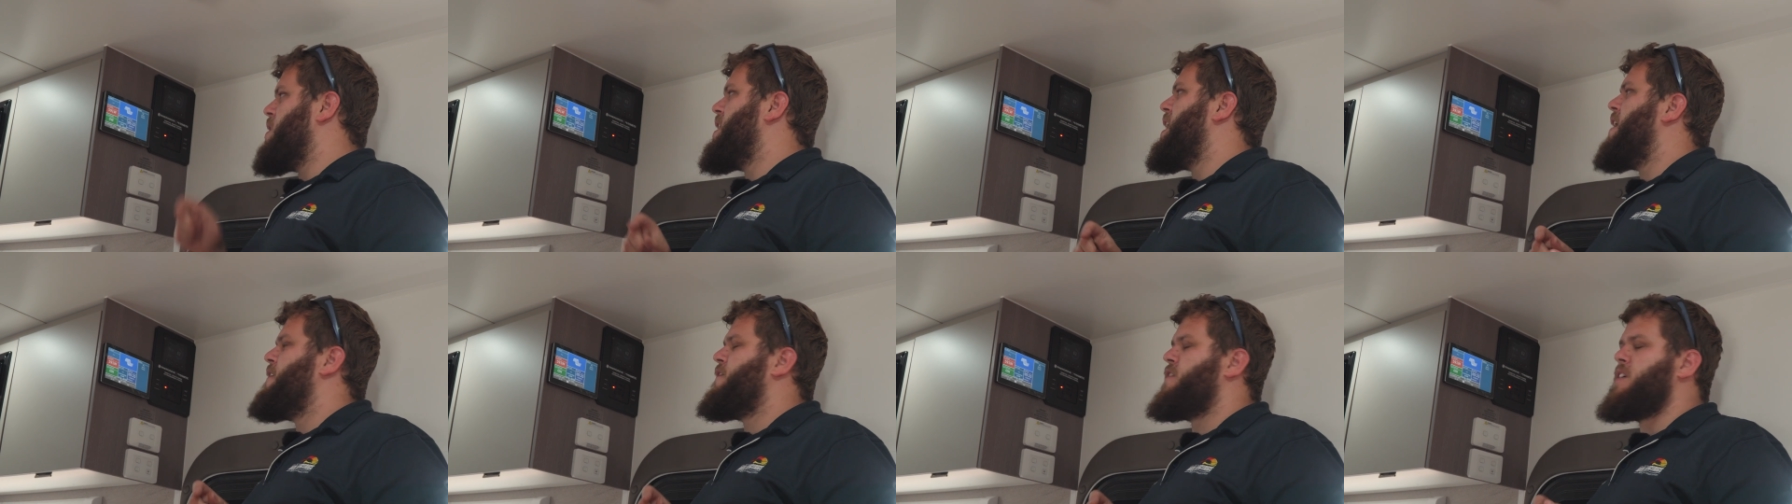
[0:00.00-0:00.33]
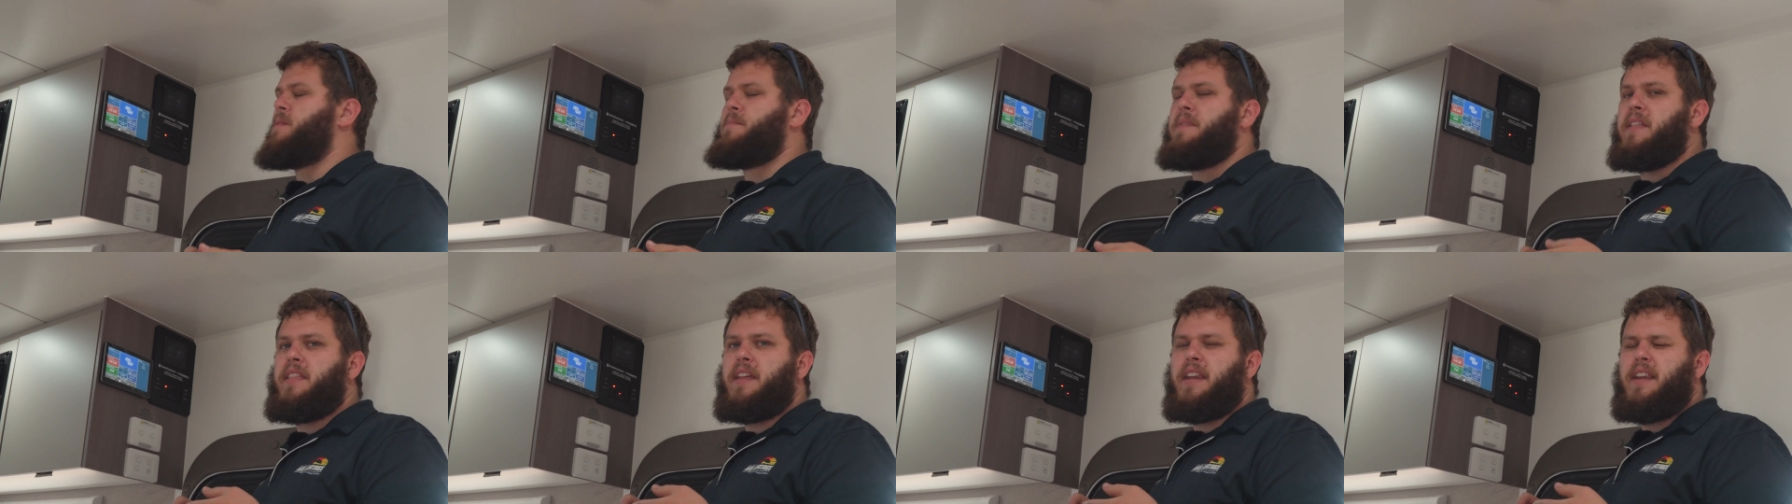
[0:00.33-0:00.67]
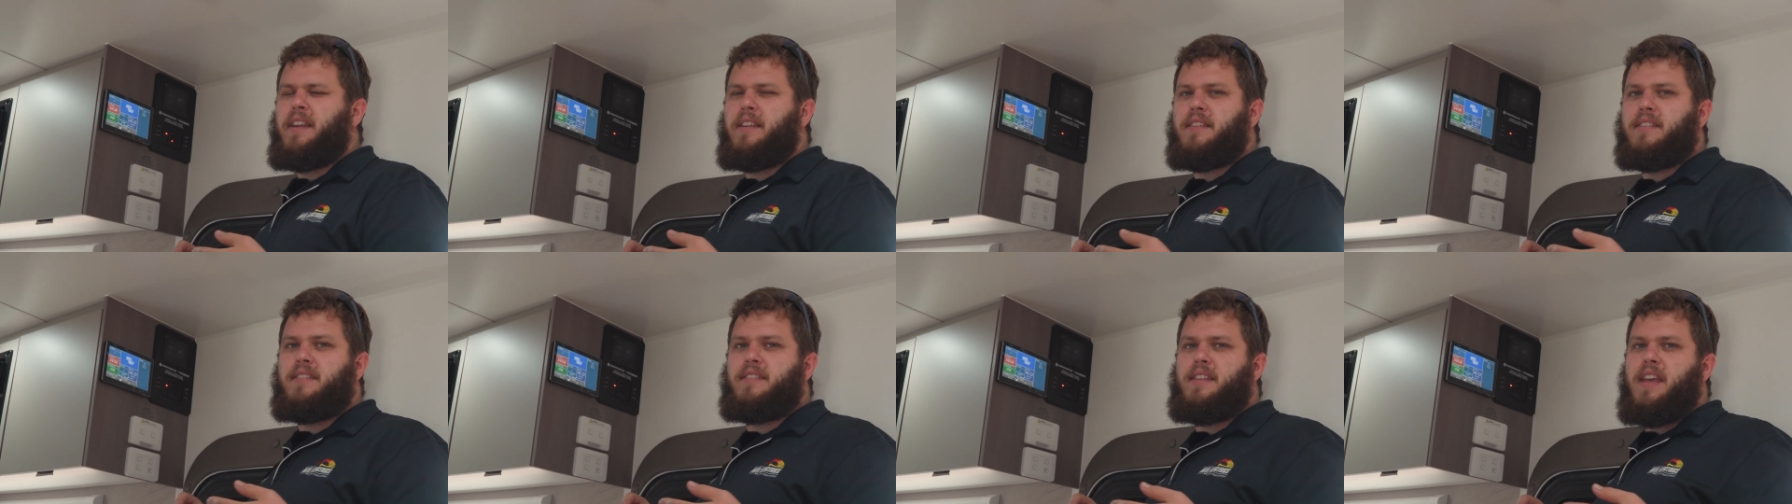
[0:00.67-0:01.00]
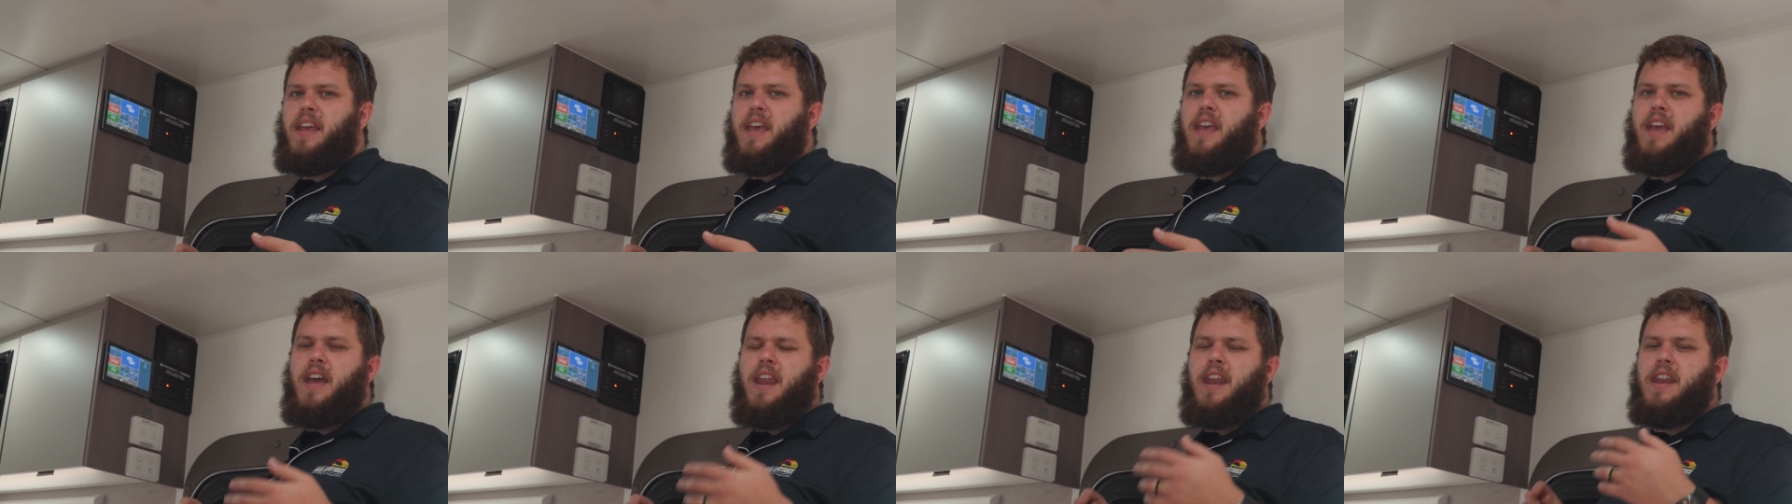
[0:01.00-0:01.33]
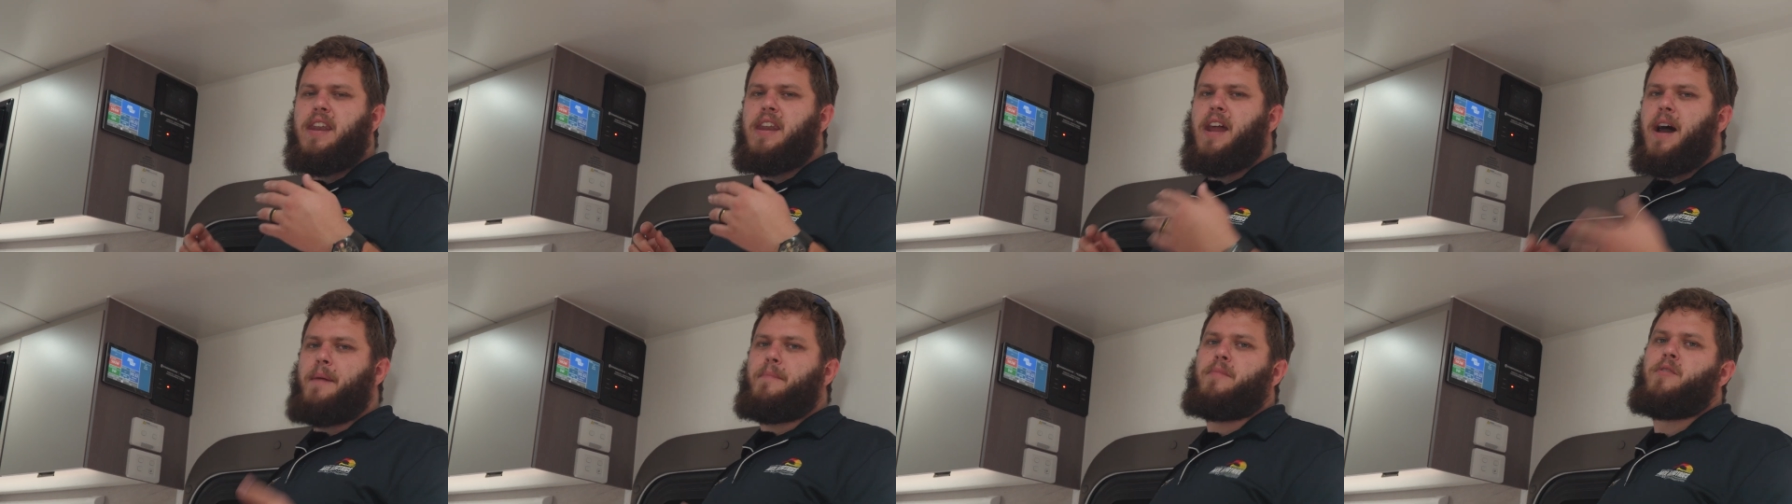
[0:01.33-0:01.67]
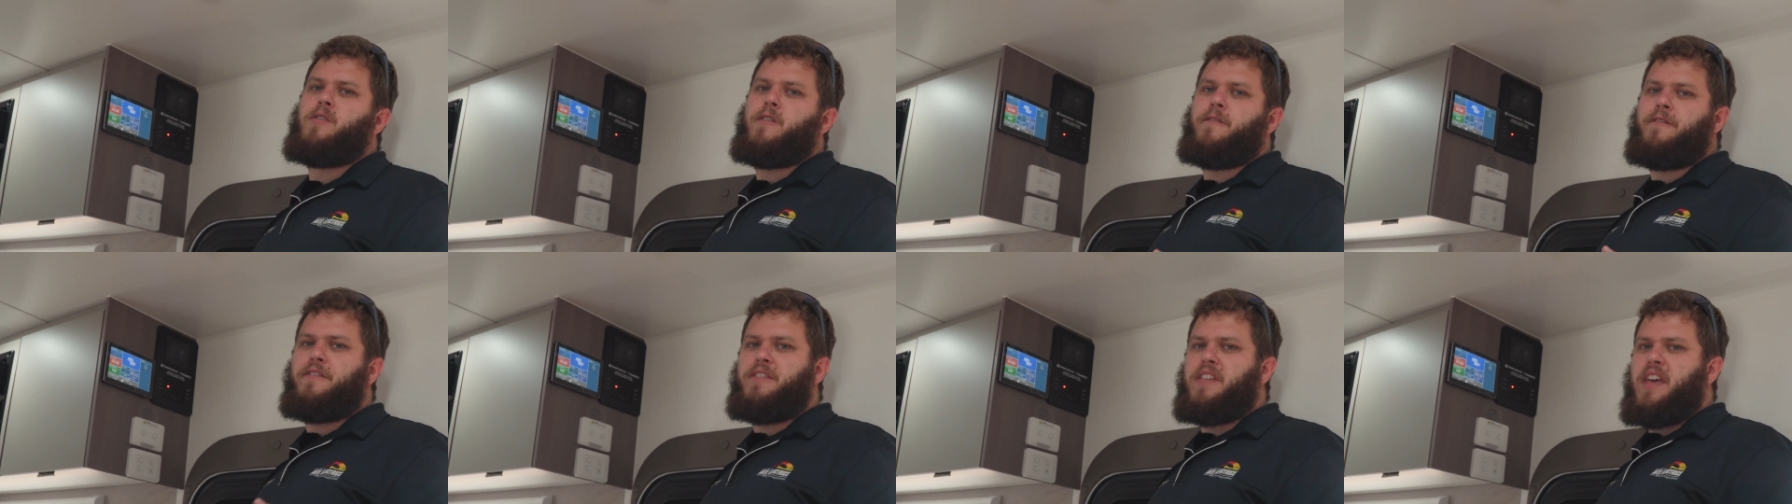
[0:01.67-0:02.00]
have the ability to see a number
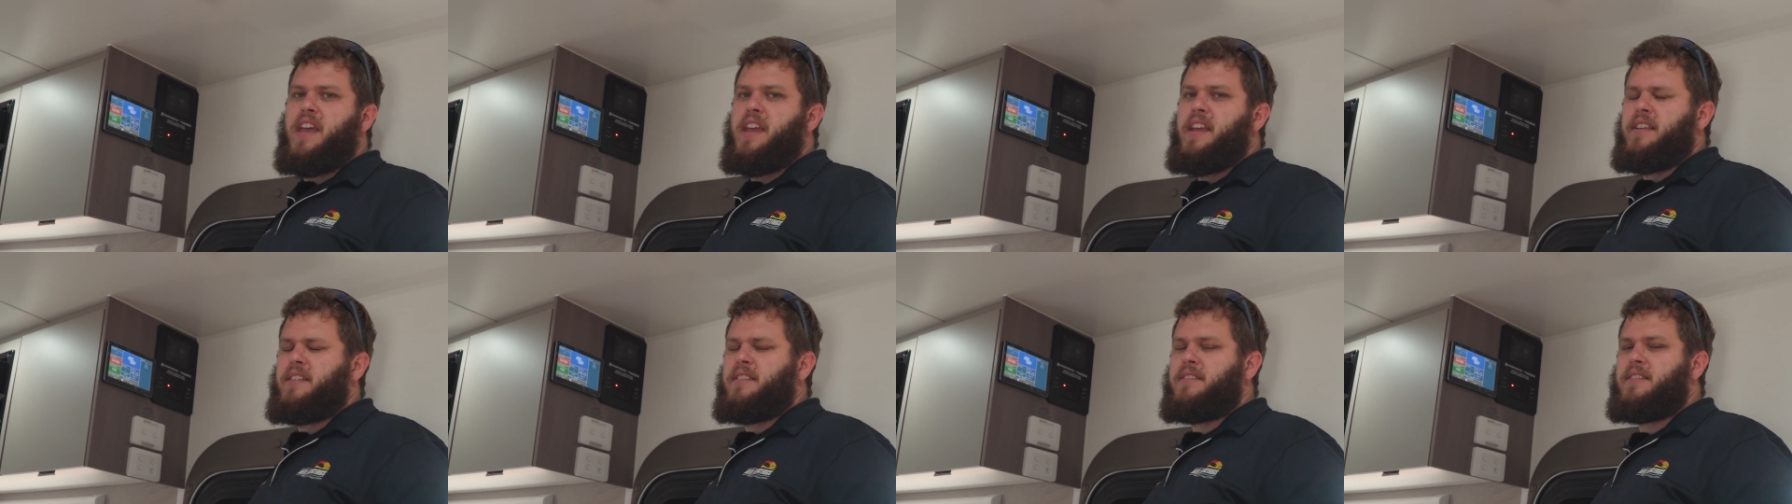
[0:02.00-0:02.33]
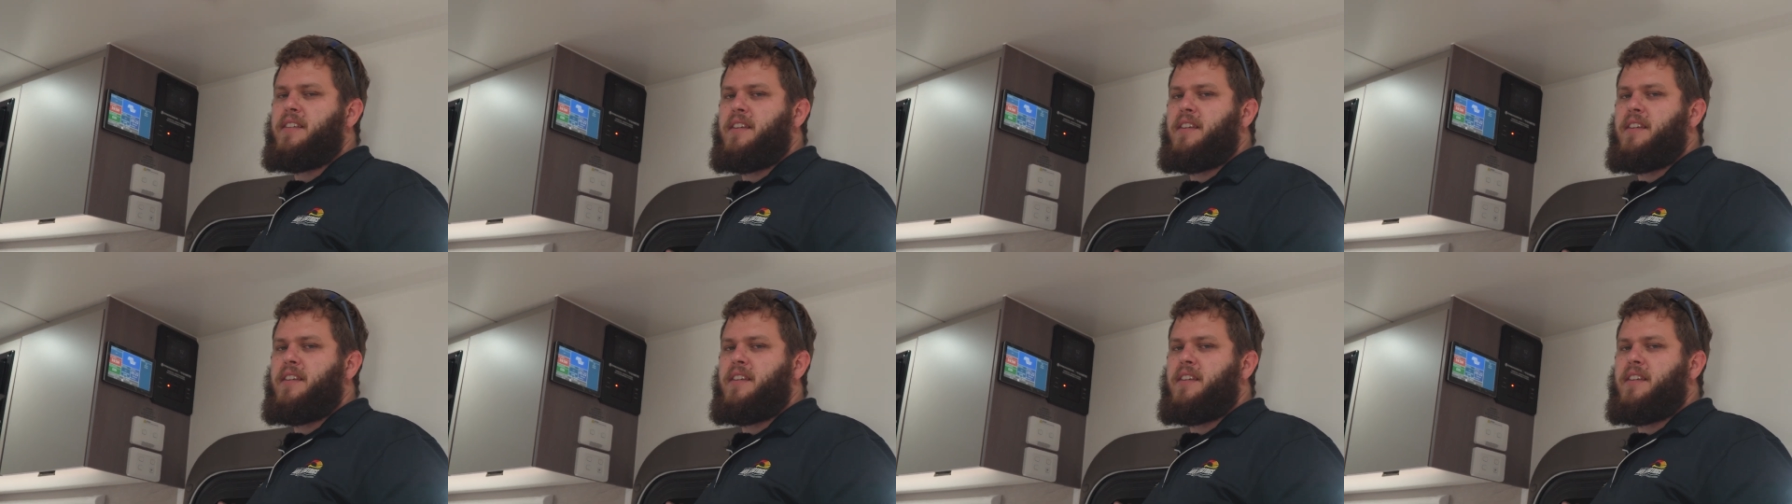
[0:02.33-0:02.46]
of things